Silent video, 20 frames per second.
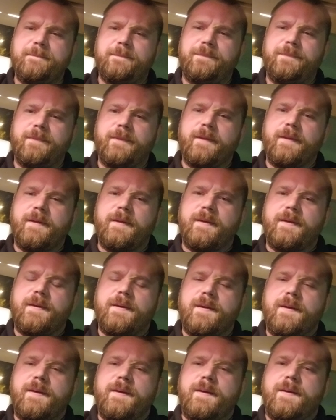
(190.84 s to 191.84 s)

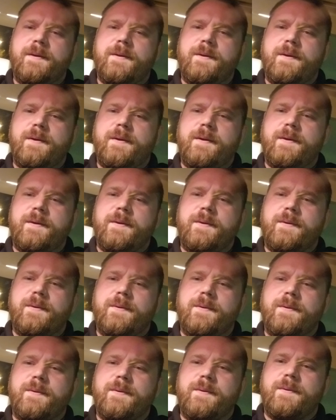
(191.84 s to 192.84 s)

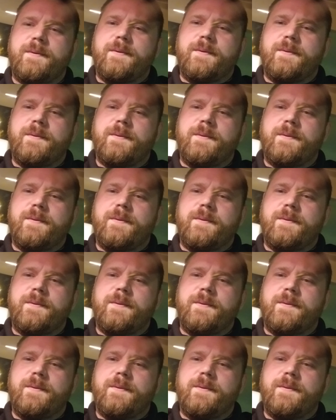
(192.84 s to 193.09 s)
(no one is talking)